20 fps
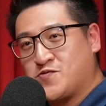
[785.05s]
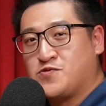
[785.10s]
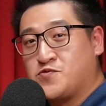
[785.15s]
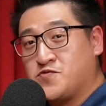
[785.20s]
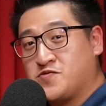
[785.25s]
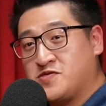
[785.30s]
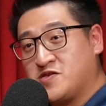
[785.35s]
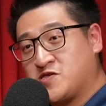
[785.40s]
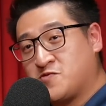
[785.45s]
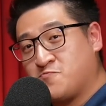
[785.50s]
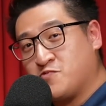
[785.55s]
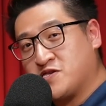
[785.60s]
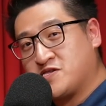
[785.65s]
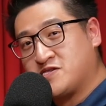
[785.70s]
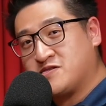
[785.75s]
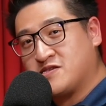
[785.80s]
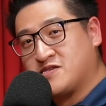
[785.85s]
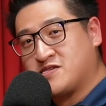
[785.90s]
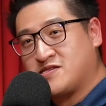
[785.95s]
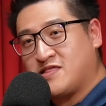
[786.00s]
do this
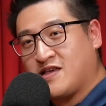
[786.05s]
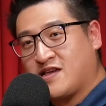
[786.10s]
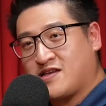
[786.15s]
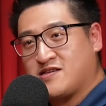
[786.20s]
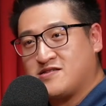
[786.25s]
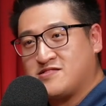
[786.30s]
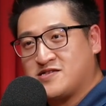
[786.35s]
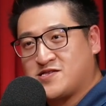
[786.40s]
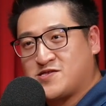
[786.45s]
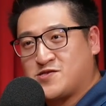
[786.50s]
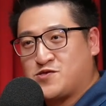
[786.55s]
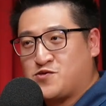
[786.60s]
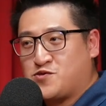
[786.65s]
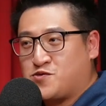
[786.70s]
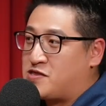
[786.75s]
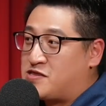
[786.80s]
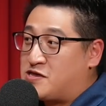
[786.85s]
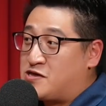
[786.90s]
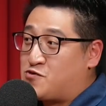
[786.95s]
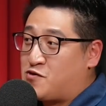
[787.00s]
business like it is
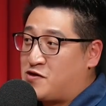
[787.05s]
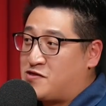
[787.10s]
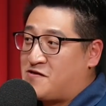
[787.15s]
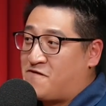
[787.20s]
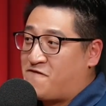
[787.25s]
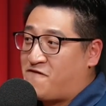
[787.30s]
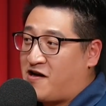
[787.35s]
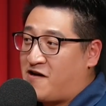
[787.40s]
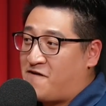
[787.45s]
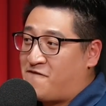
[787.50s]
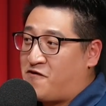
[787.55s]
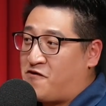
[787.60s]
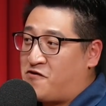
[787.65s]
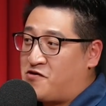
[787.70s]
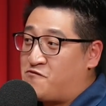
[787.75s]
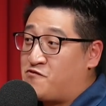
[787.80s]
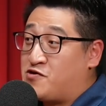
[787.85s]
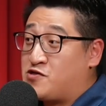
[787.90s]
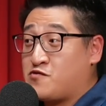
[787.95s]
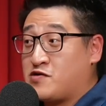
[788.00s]
2025 or
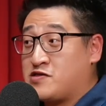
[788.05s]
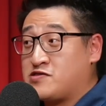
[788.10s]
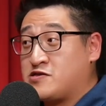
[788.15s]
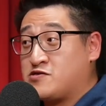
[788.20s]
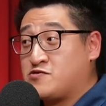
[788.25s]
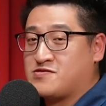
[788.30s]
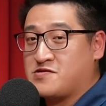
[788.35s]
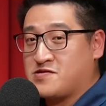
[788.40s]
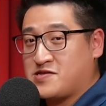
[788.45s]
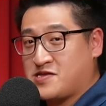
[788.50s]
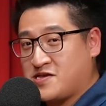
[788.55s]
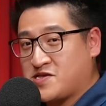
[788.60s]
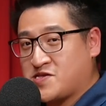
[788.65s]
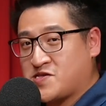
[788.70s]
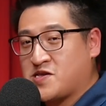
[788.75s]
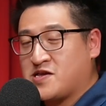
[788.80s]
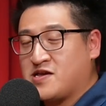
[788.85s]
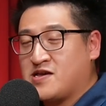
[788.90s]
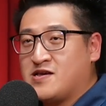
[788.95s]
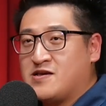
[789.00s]
even
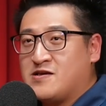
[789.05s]
2030s.